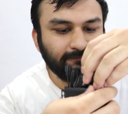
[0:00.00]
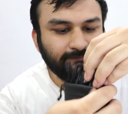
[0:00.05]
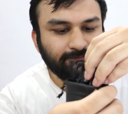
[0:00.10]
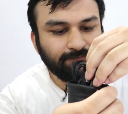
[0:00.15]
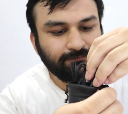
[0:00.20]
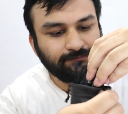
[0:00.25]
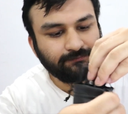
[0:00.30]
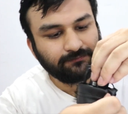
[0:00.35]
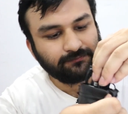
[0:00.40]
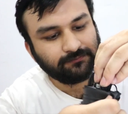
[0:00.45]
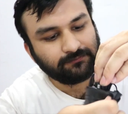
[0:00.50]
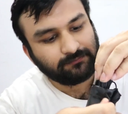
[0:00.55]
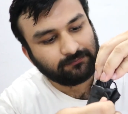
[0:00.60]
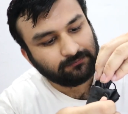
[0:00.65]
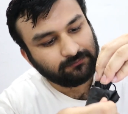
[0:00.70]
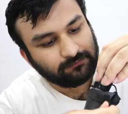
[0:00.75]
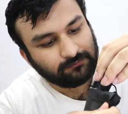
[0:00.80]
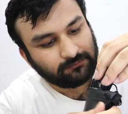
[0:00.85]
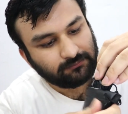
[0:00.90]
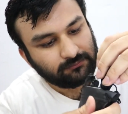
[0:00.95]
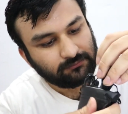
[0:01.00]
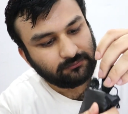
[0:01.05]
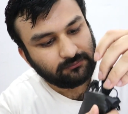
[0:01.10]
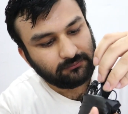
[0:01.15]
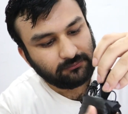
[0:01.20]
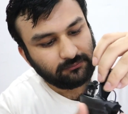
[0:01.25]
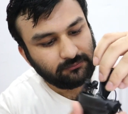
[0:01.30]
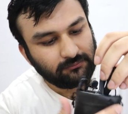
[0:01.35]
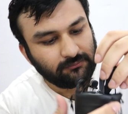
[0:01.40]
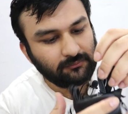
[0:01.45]

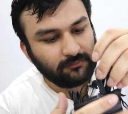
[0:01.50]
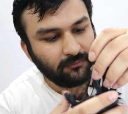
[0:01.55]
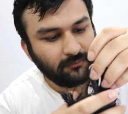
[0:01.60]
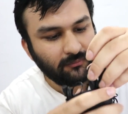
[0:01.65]
No one is speaking in this clip.